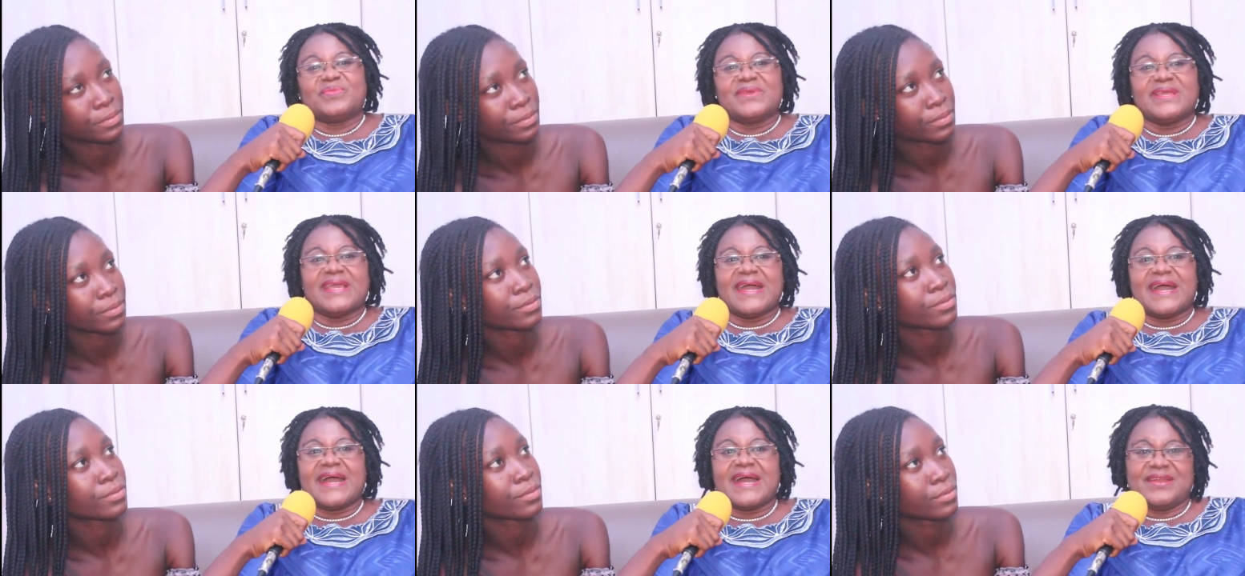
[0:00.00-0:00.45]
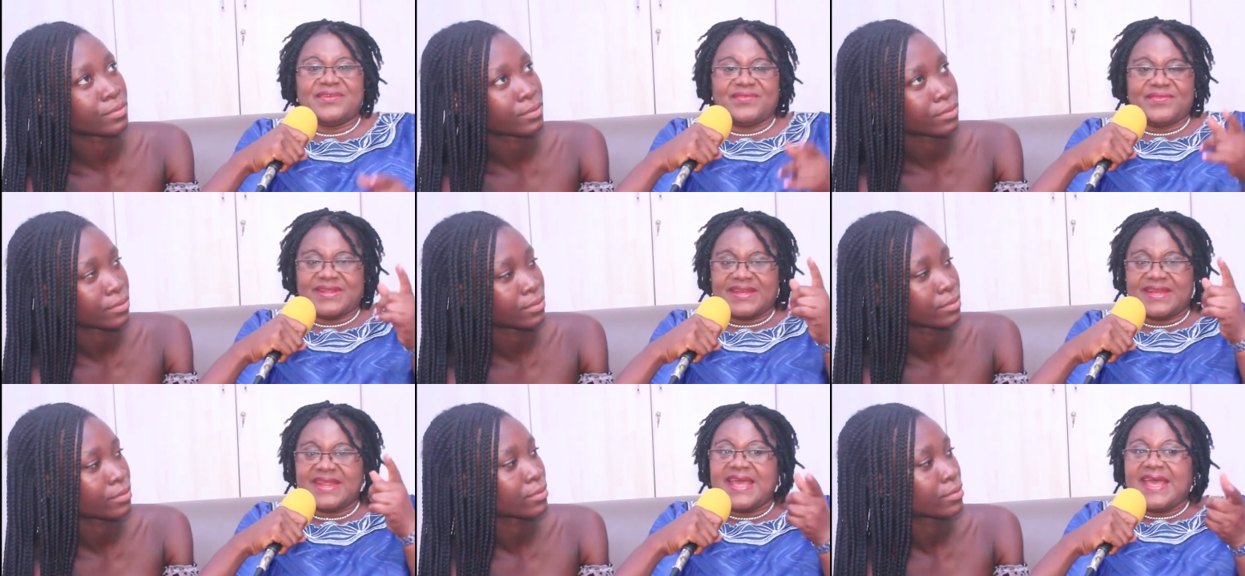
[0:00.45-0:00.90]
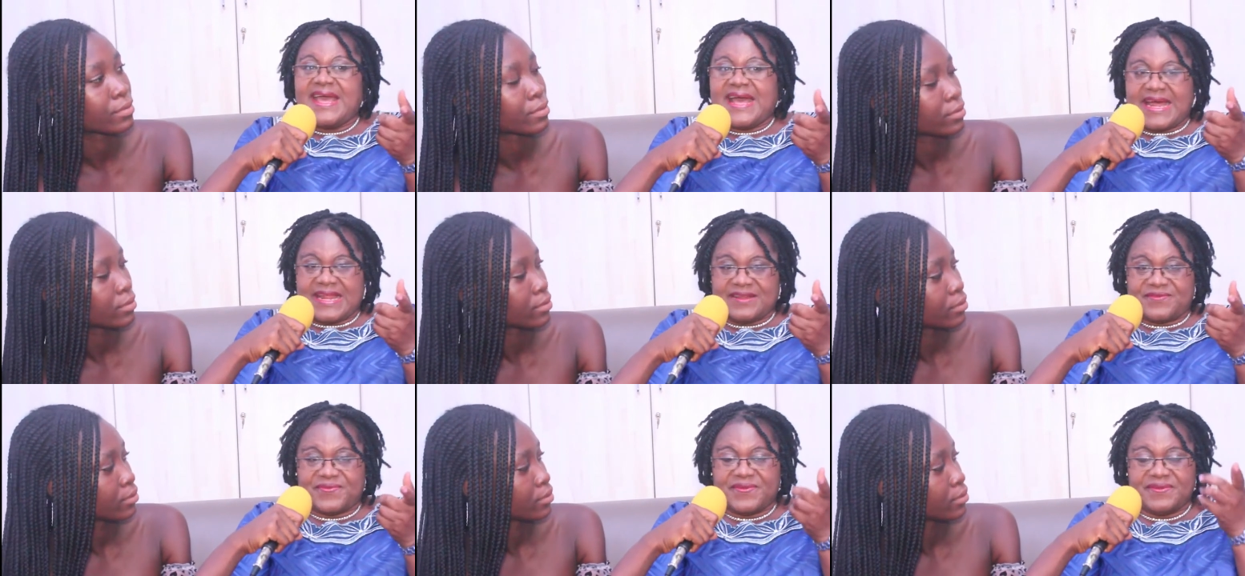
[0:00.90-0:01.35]
Speaker 1: be a hundred.
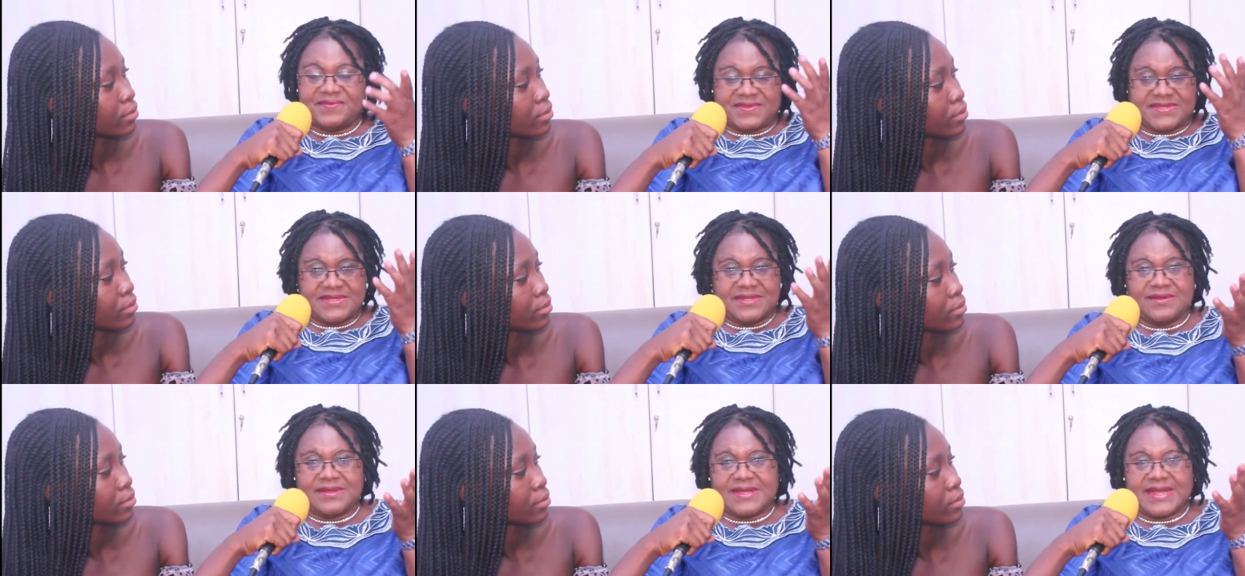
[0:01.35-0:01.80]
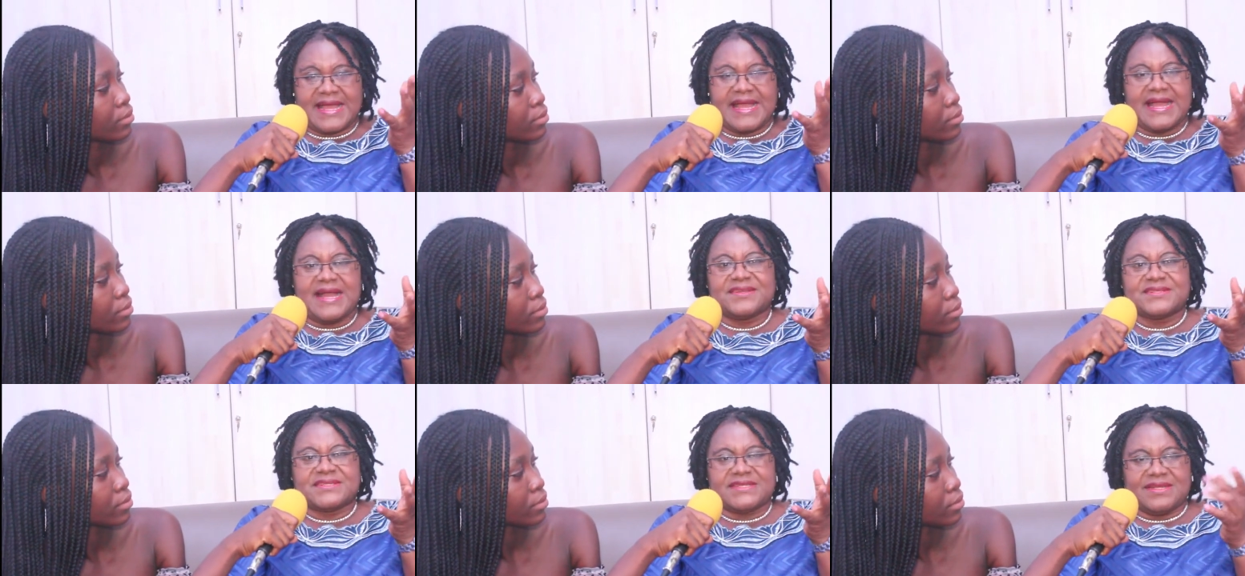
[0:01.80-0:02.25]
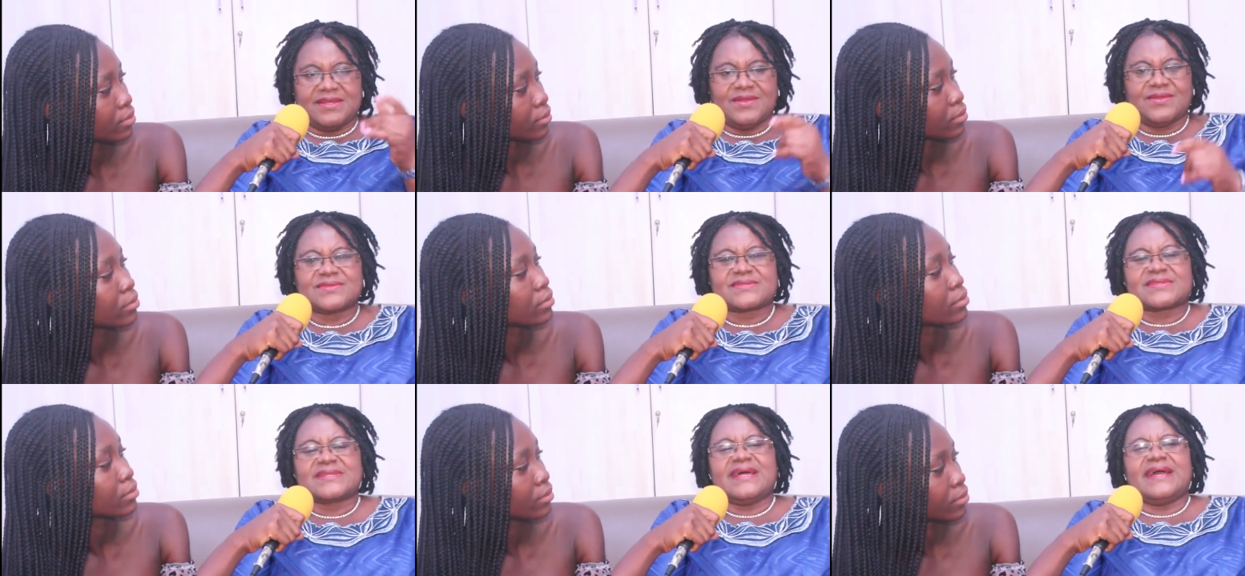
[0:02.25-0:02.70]
At 50, look at how she
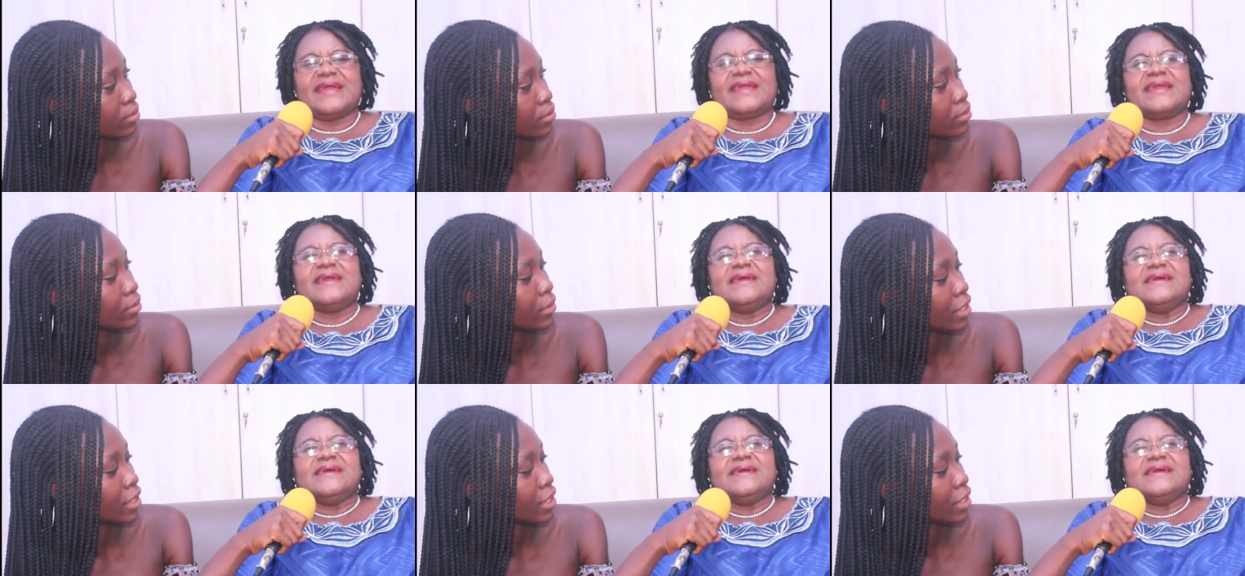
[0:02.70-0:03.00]
looks like.